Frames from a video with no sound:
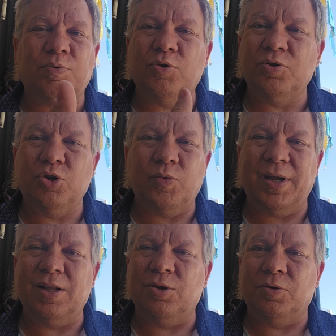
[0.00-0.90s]
pull you
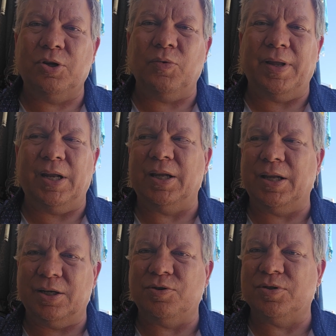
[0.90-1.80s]
in, lure you in, and
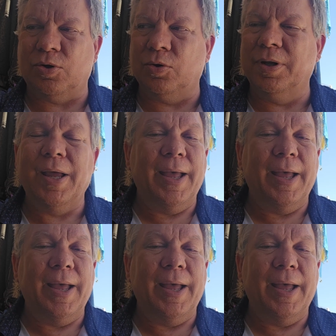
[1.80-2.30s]
get you sold.